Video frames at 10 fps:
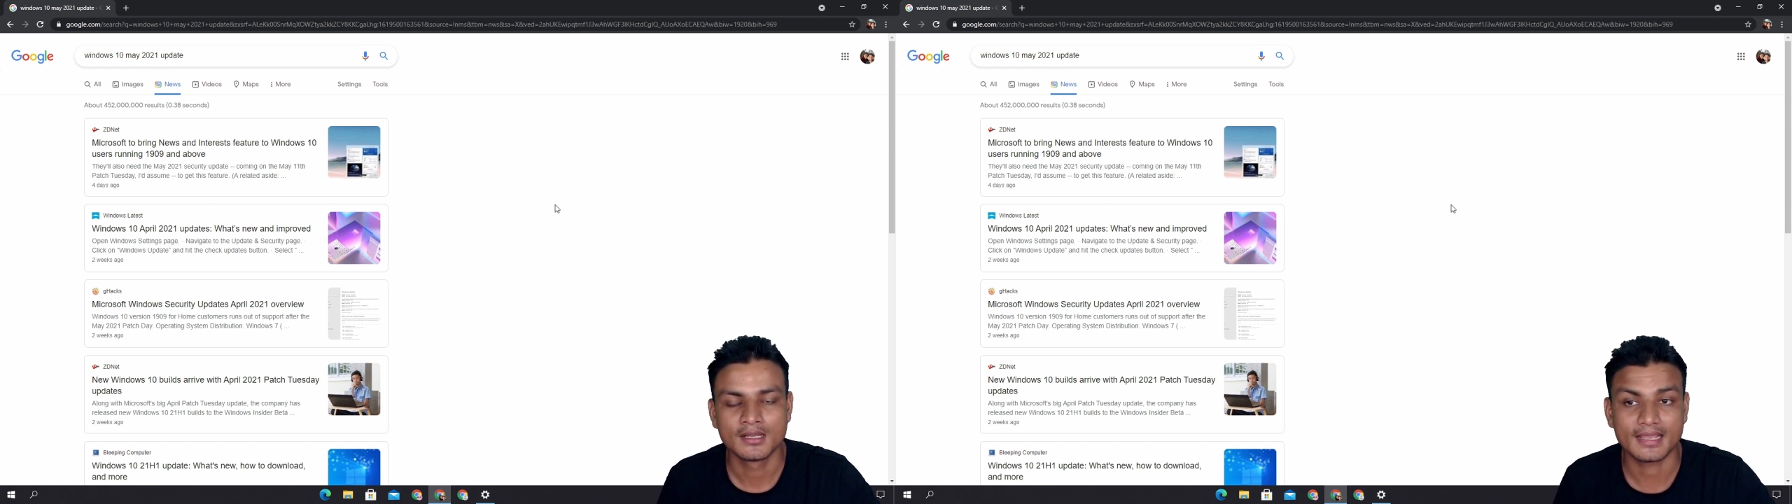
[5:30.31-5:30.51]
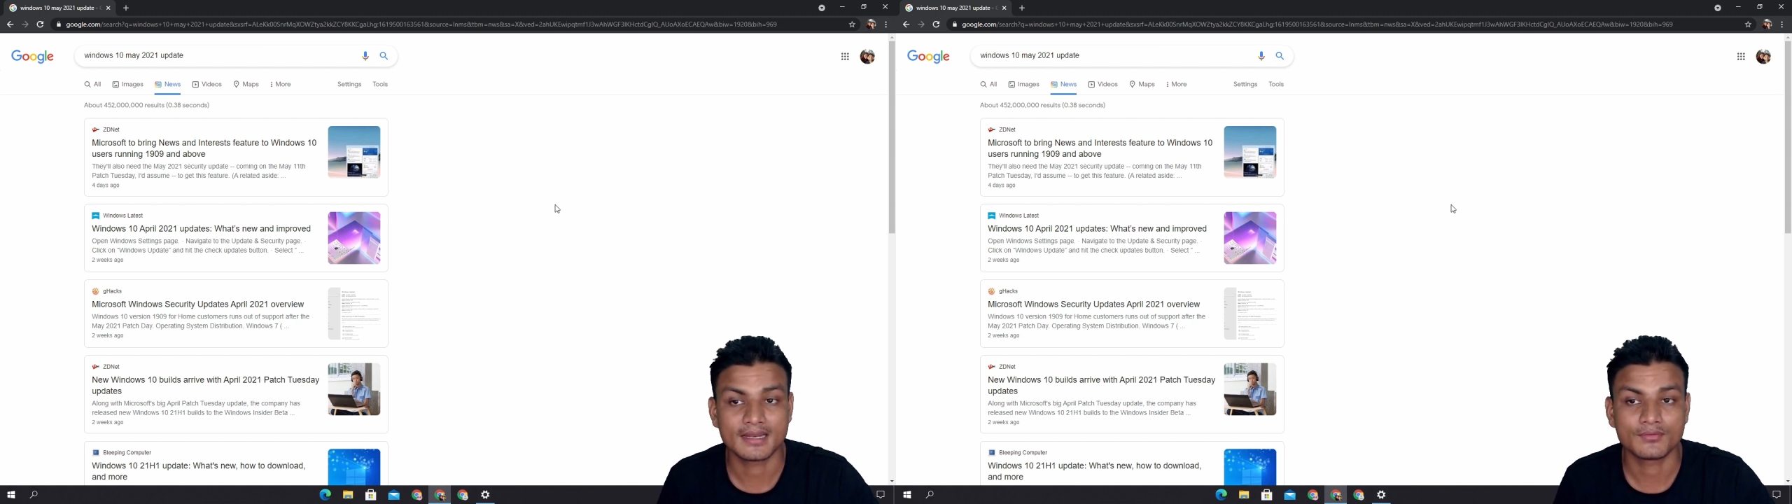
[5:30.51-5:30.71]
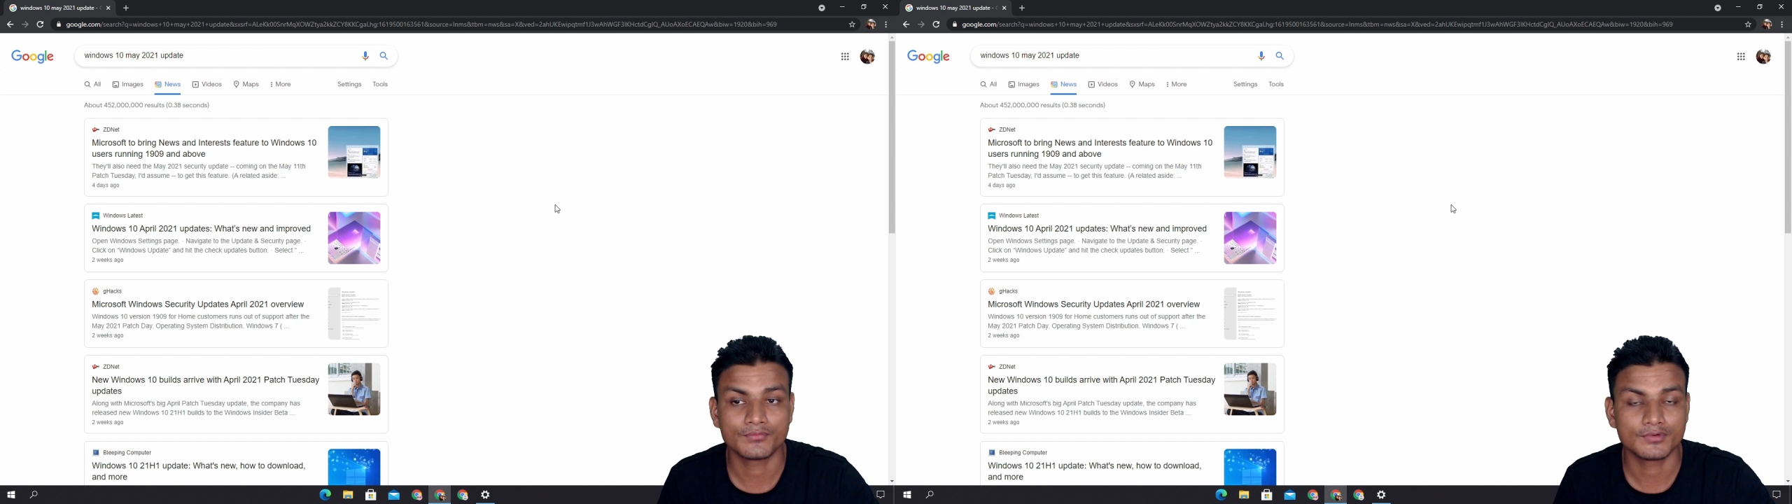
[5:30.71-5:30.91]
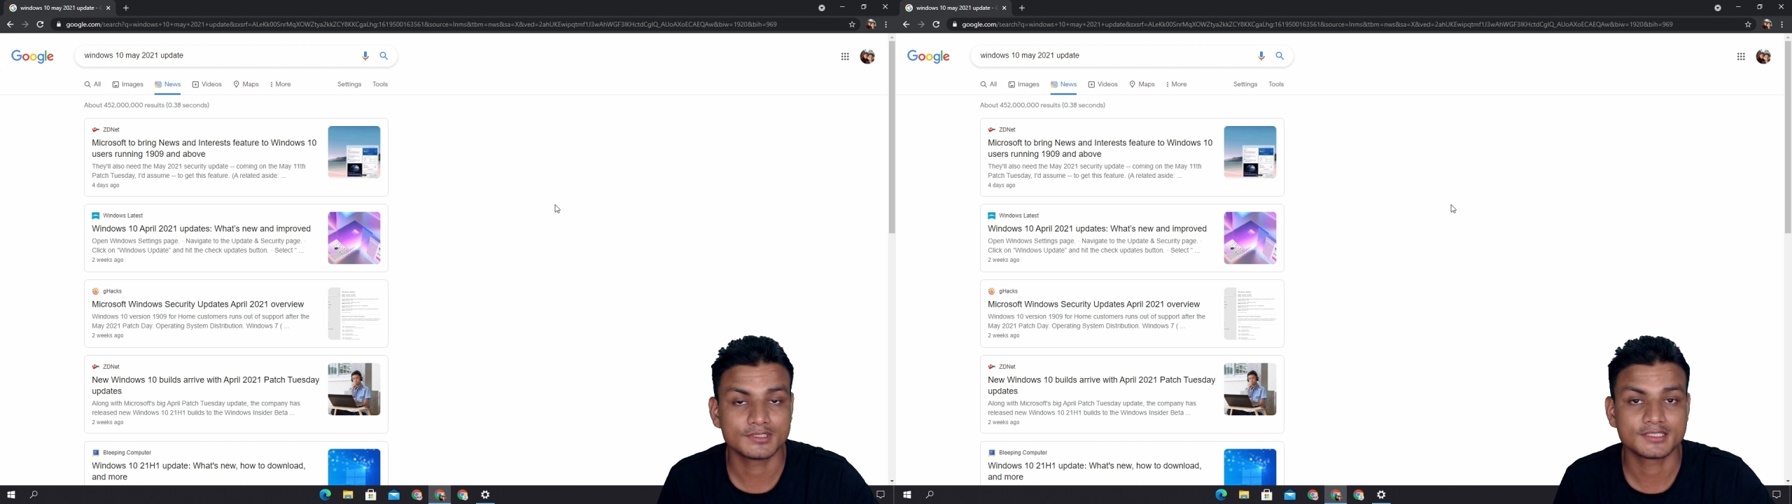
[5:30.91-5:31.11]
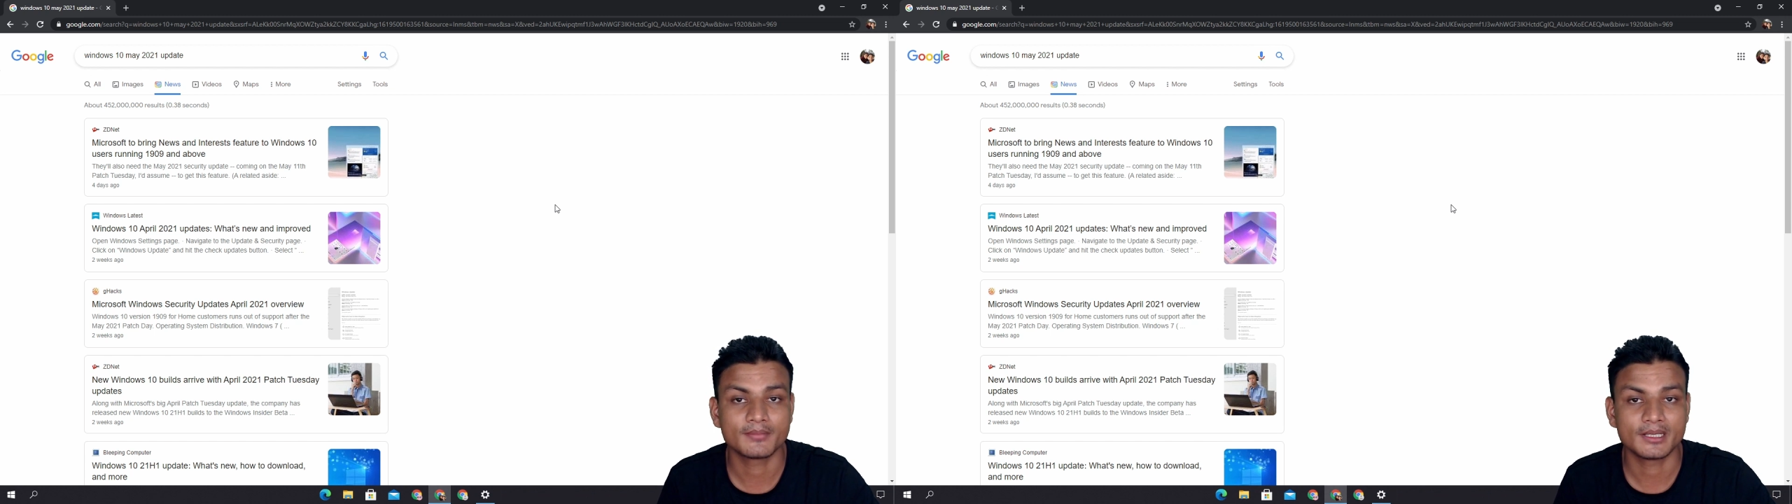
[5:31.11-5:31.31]
And
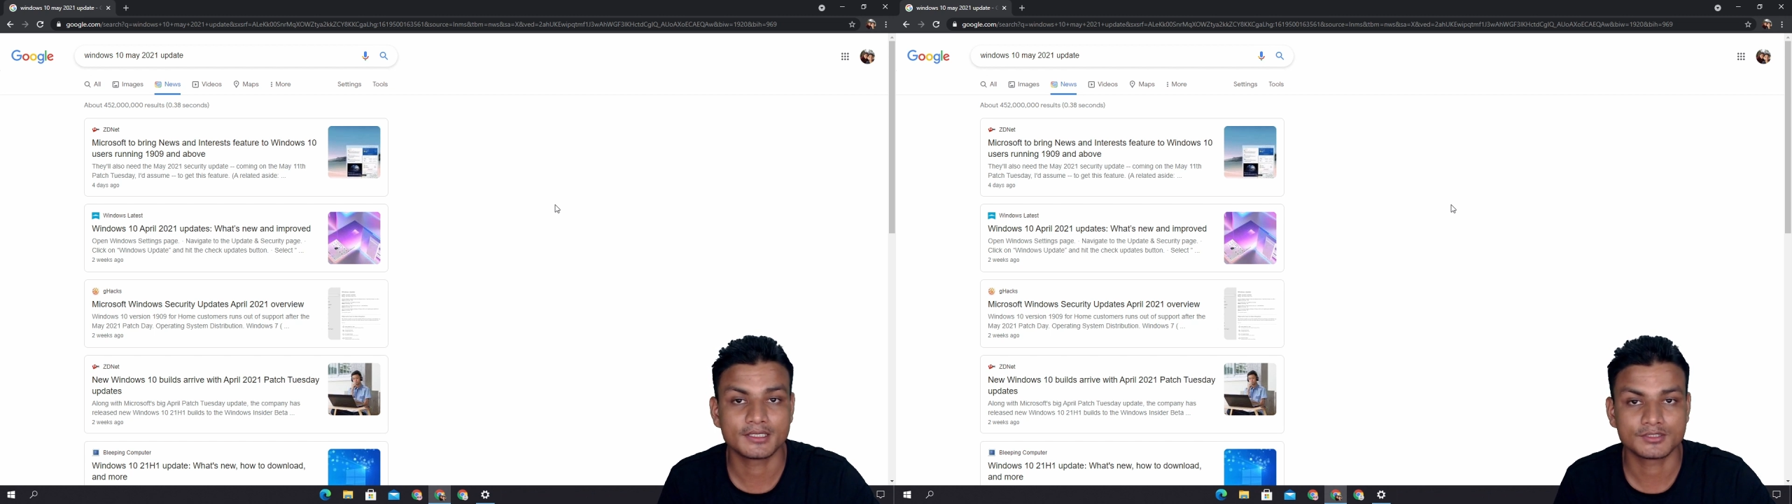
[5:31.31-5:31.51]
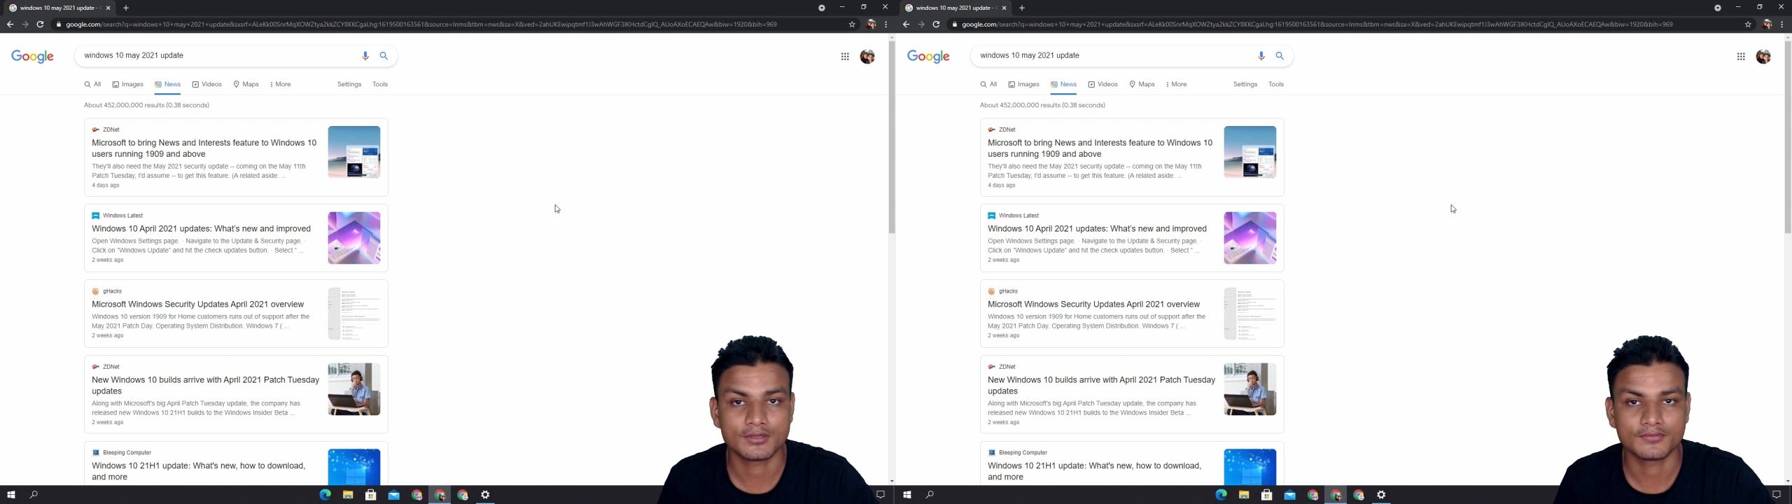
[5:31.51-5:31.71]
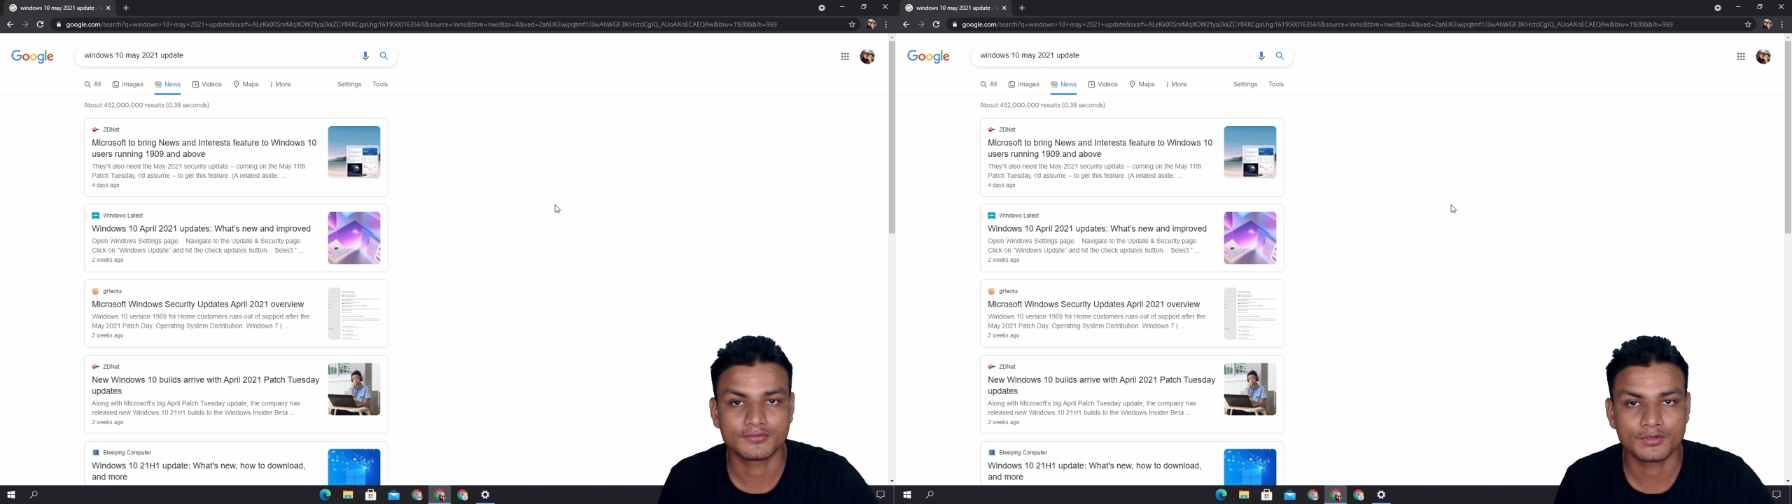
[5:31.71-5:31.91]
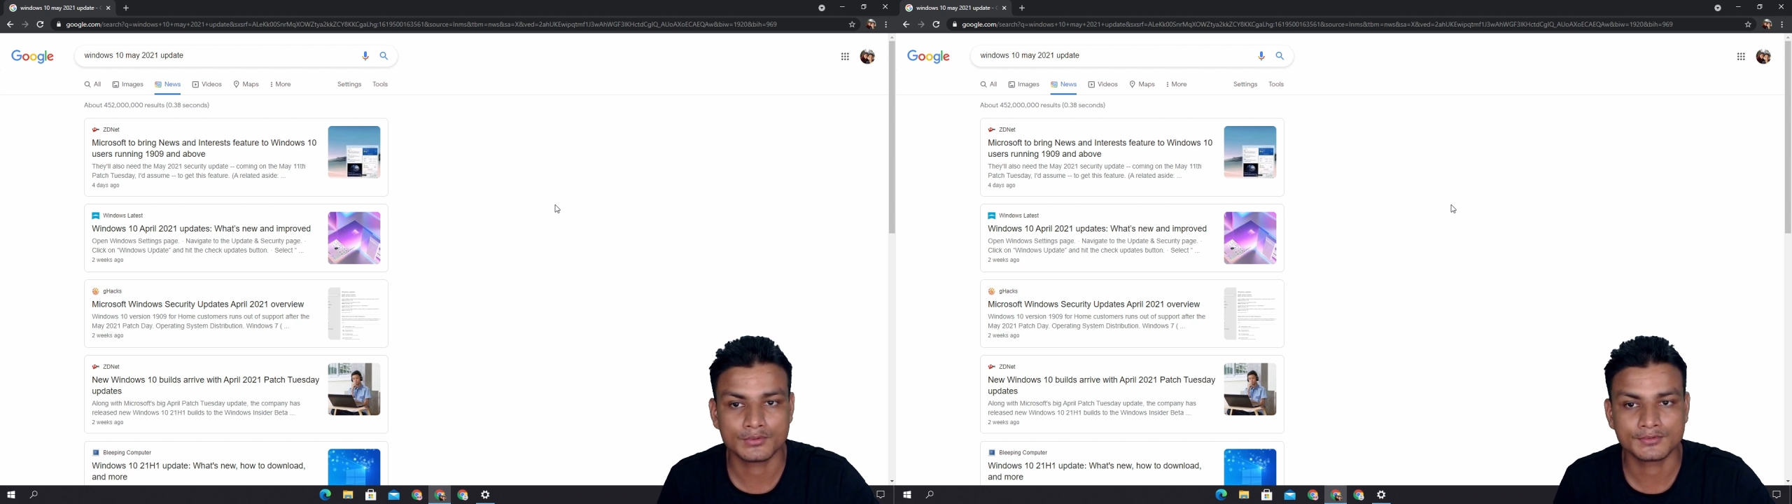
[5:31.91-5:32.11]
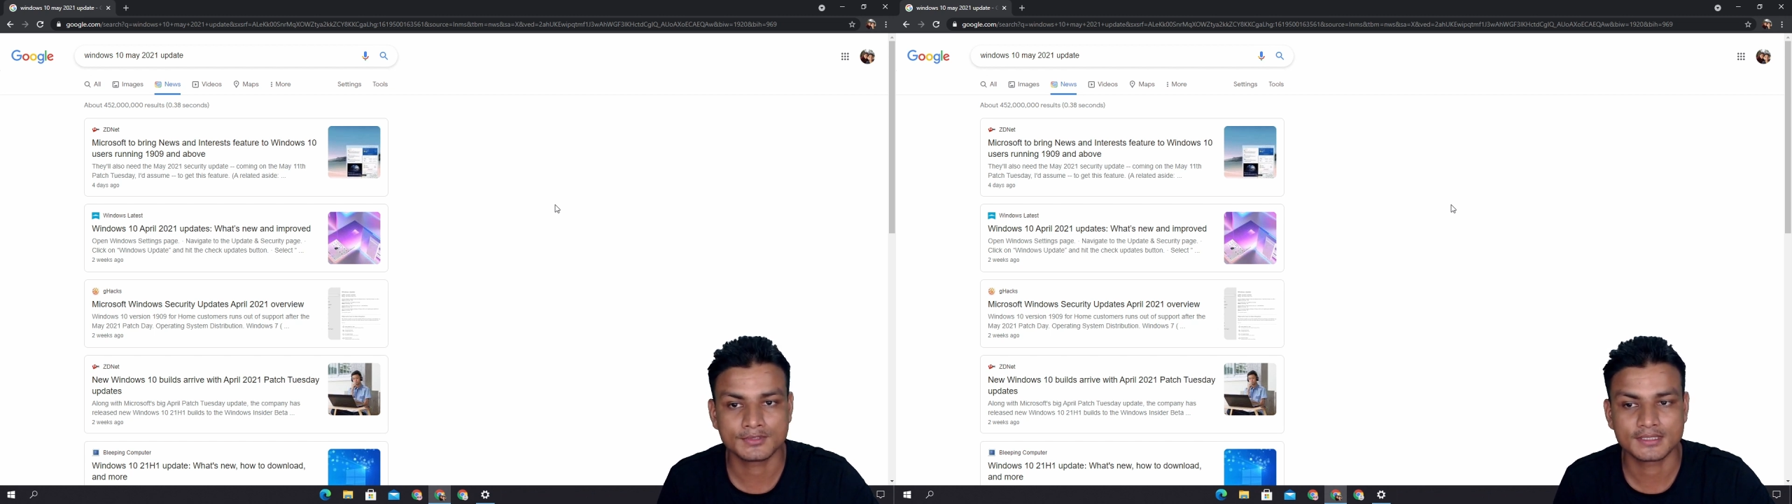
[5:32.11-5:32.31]
once the Microsoft
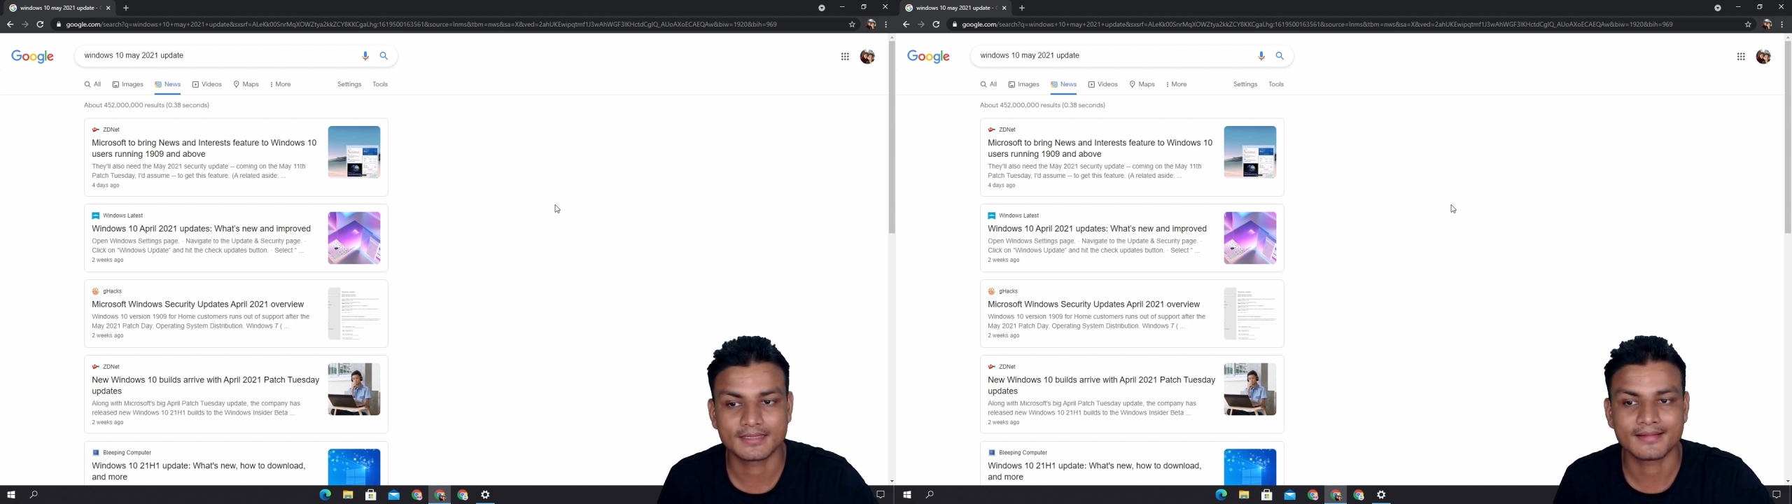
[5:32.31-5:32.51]
knows